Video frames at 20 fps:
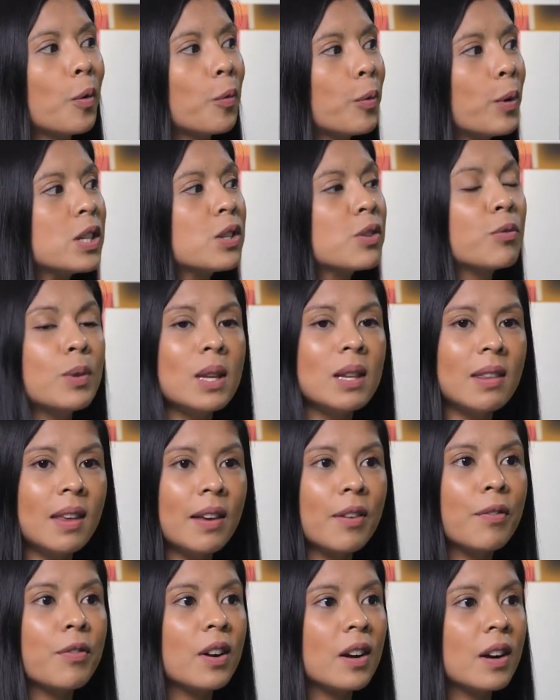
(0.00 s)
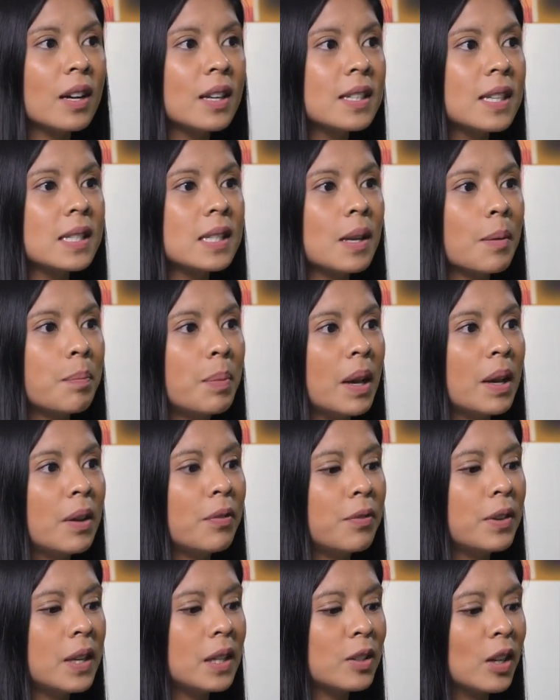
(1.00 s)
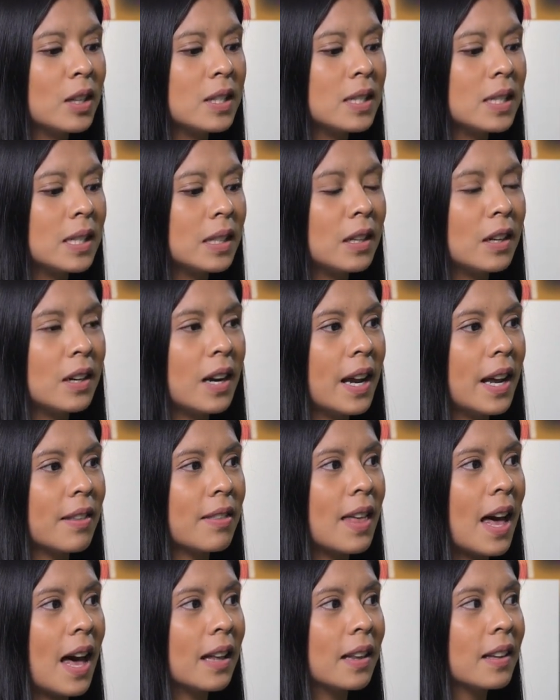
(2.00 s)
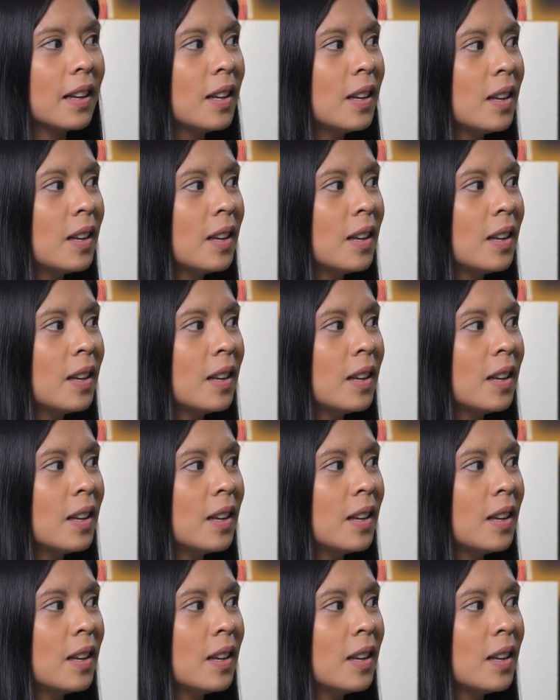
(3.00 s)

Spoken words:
which we think for us is a big feat considering that